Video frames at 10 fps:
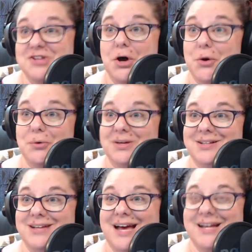own.
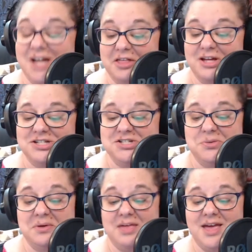It had nothing to do
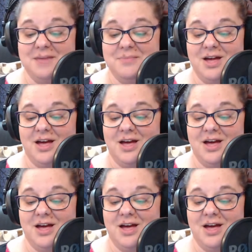with him.